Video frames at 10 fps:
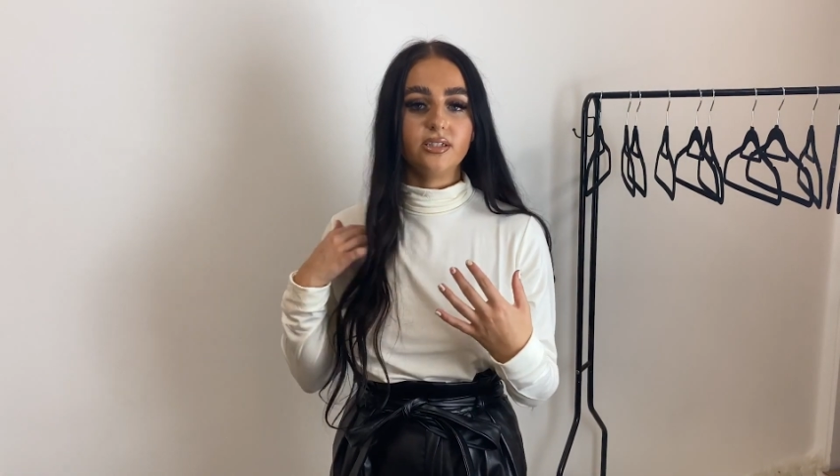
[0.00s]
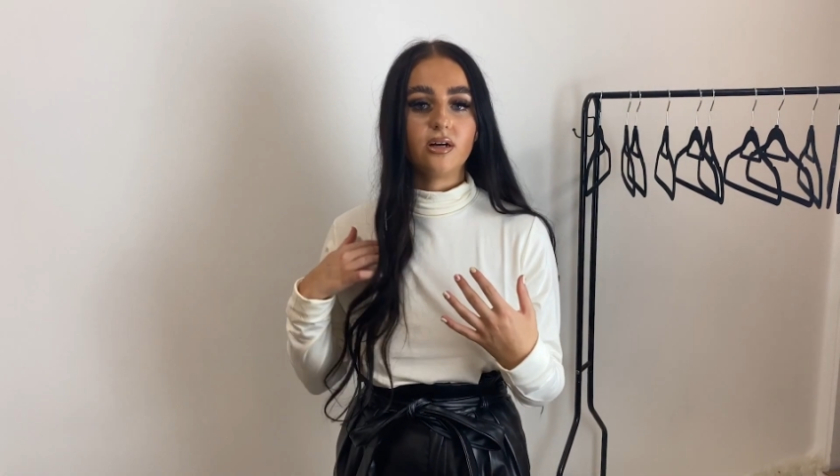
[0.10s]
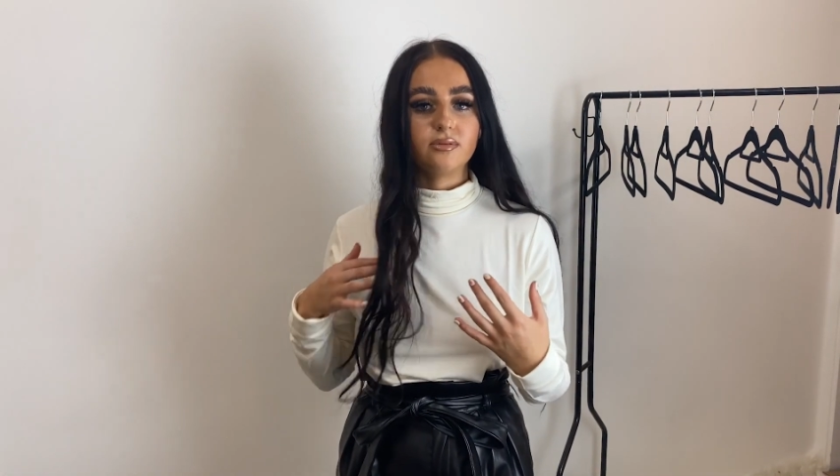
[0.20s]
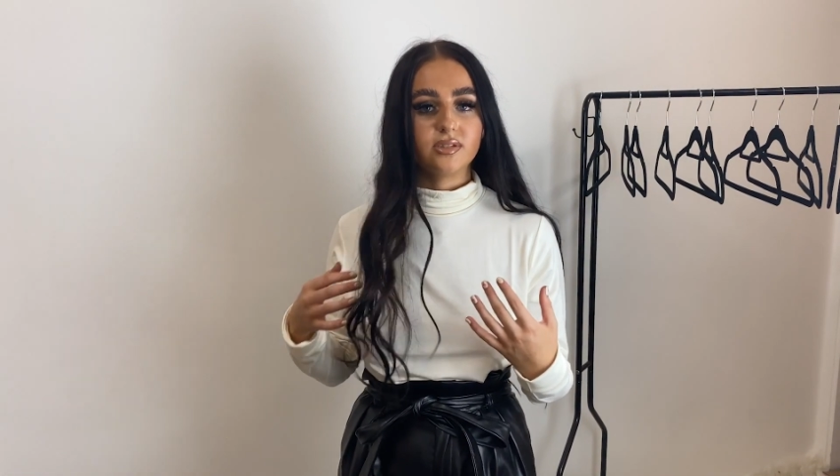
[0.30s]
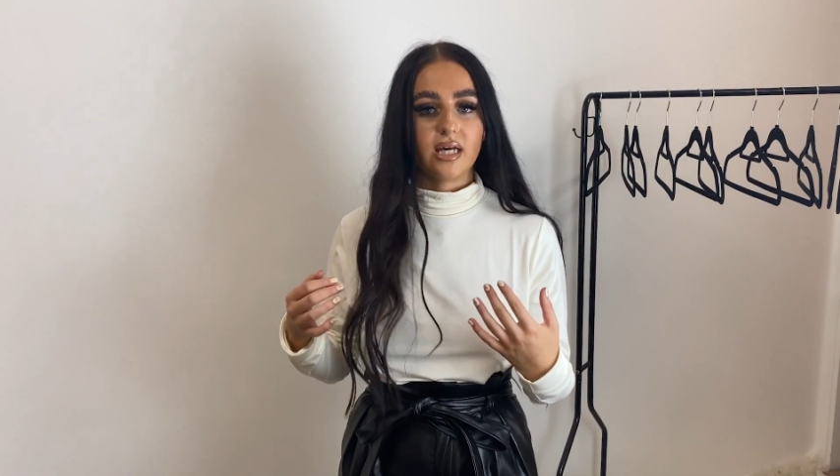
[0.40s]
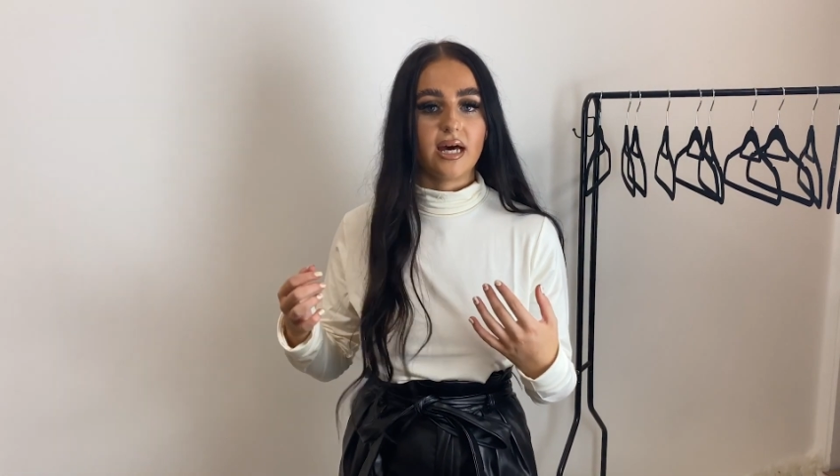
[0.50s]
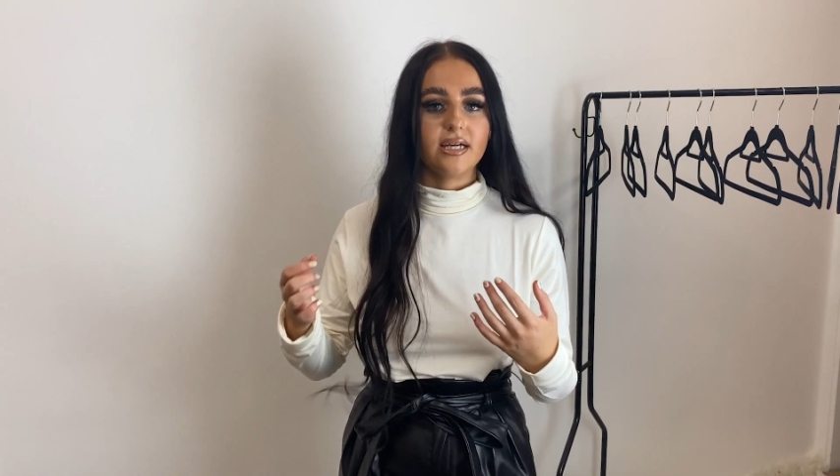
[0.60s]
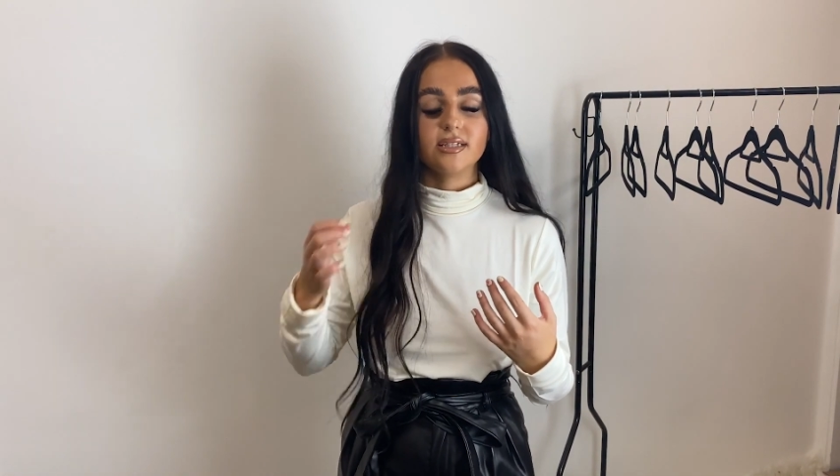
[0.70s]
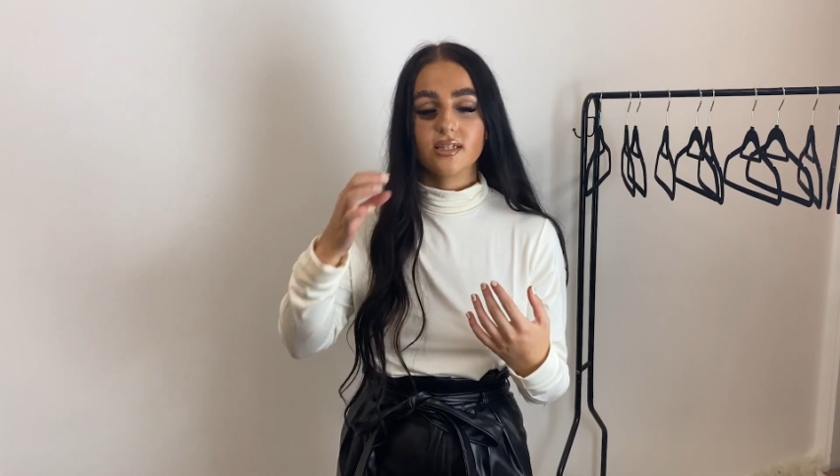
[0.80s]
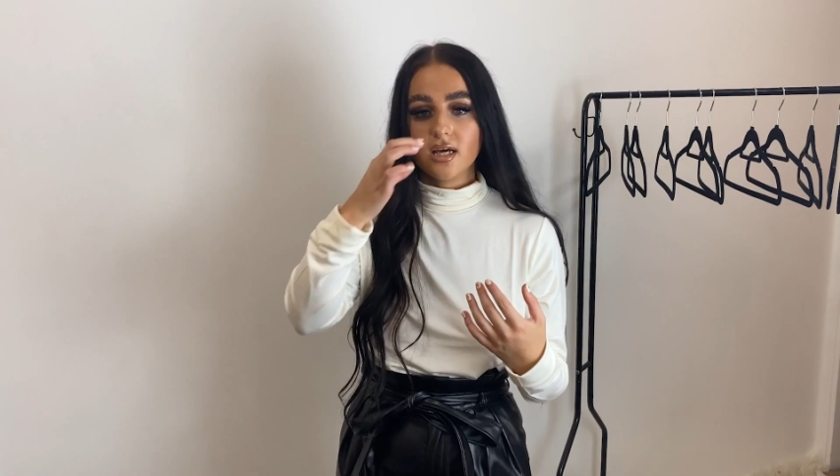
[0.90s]
normal
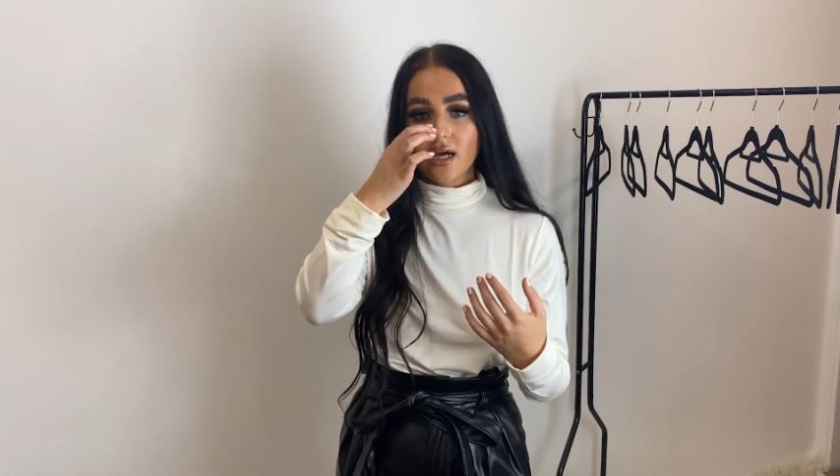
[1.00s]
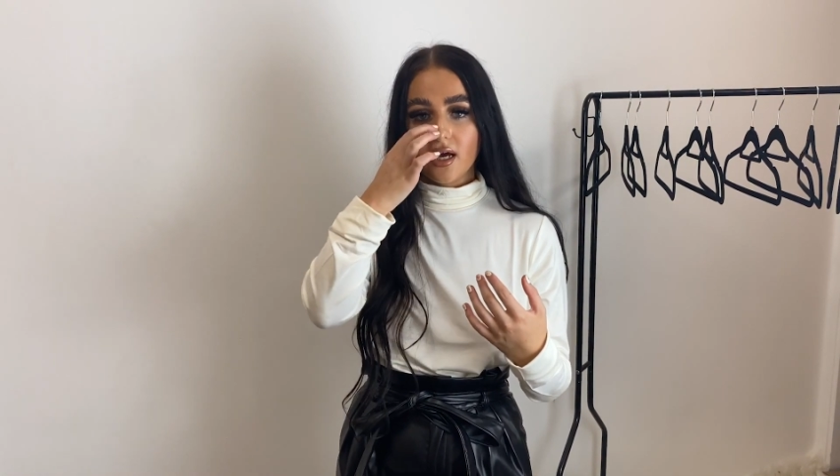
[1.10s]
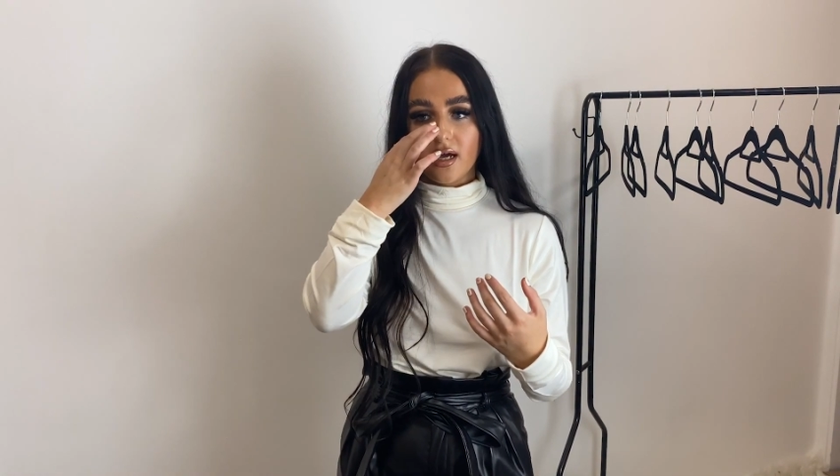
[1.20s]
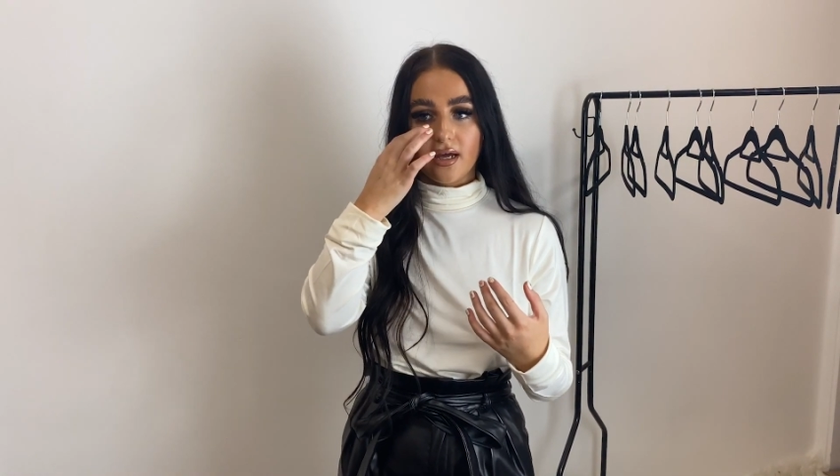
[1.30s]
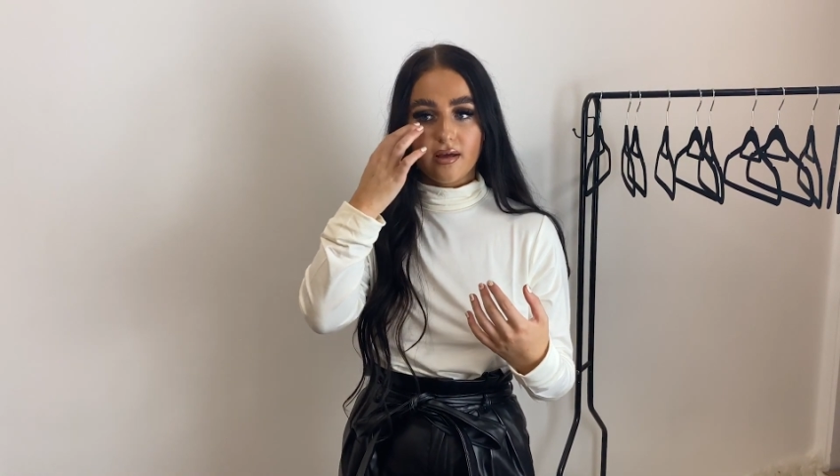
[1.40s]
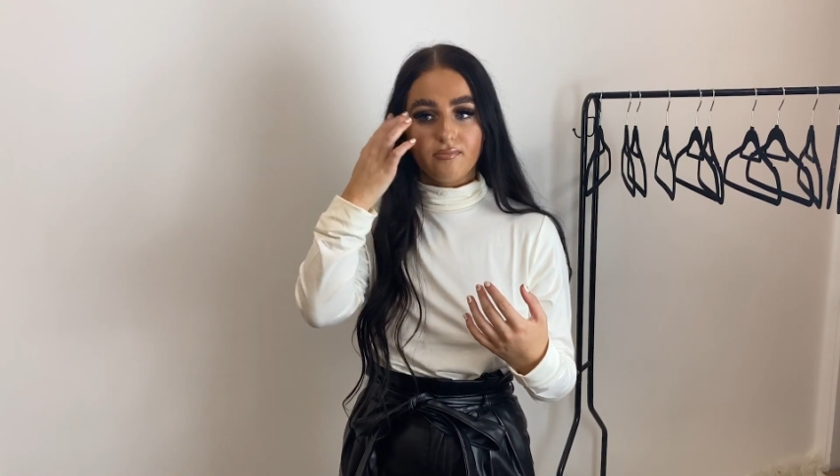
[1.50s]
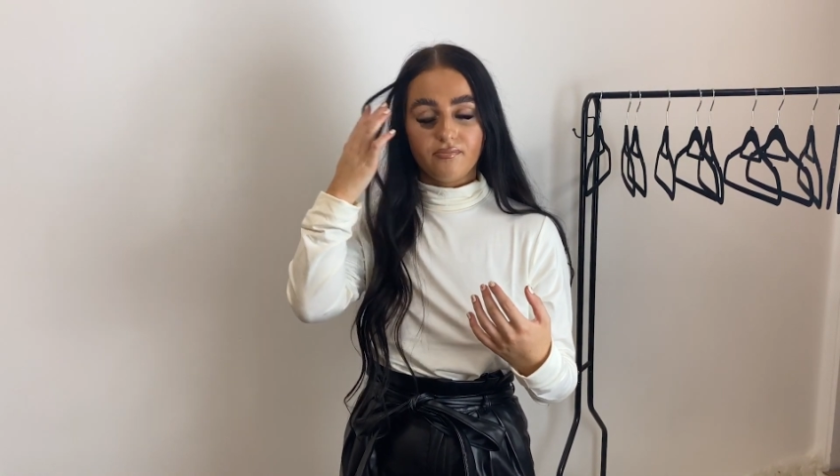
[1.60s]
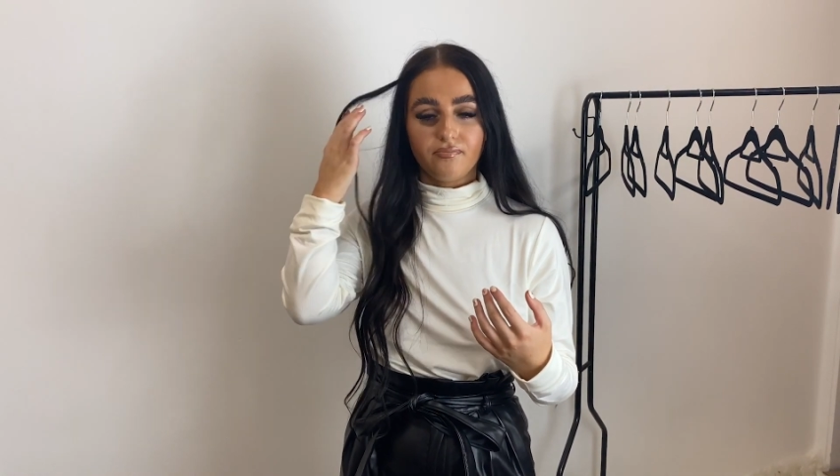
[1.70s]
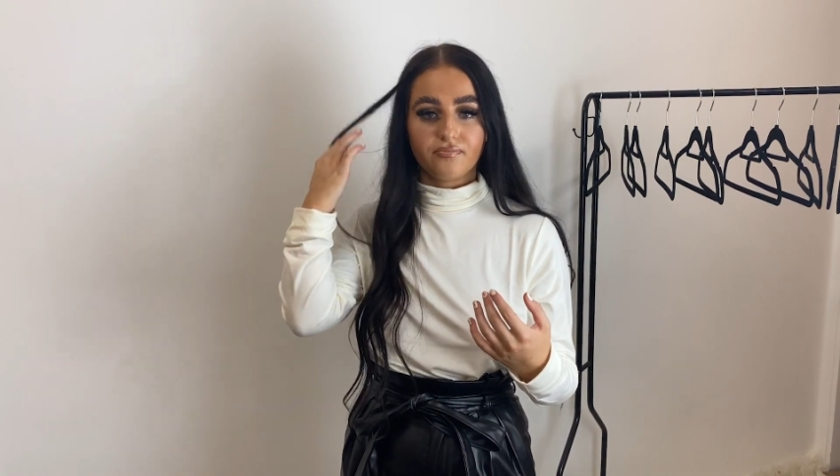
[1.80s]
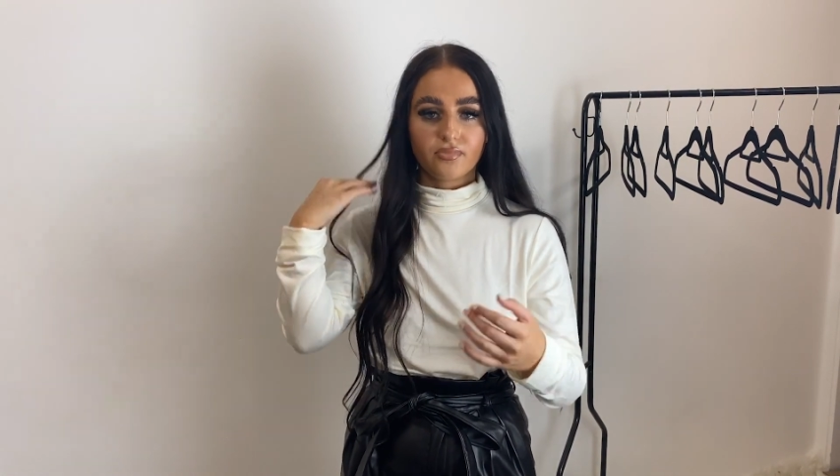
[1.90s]
size
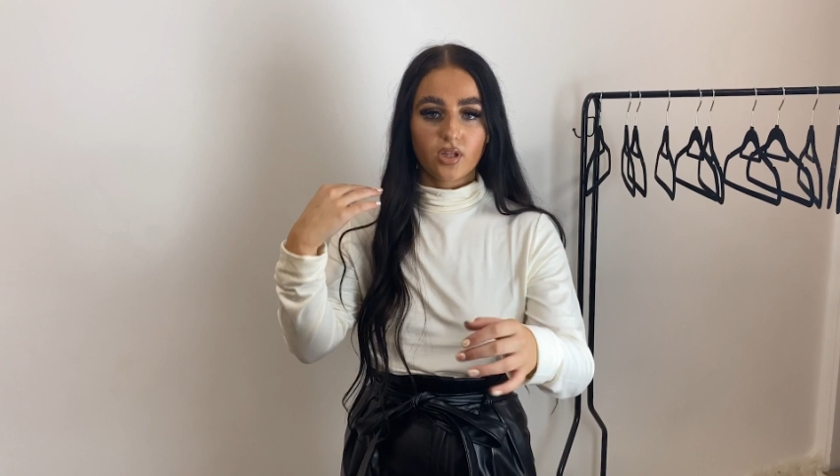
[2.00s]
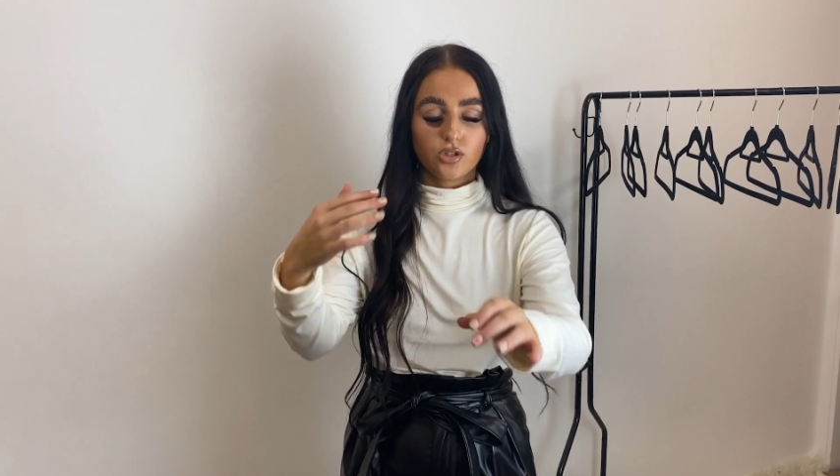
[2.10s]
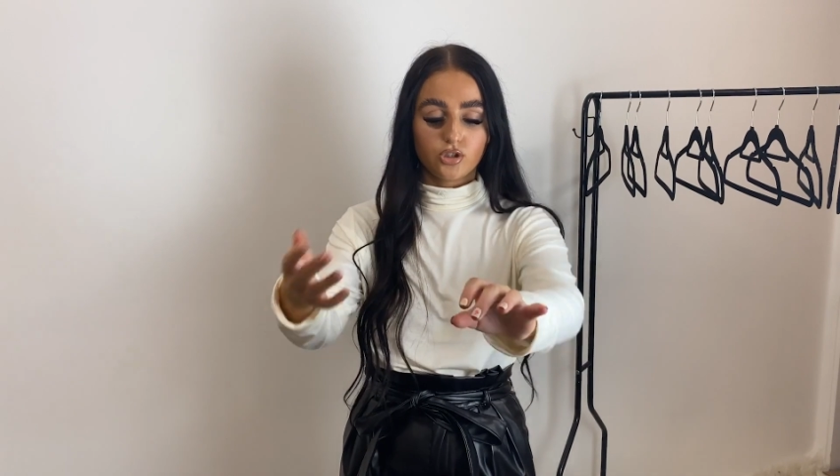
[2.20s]
um,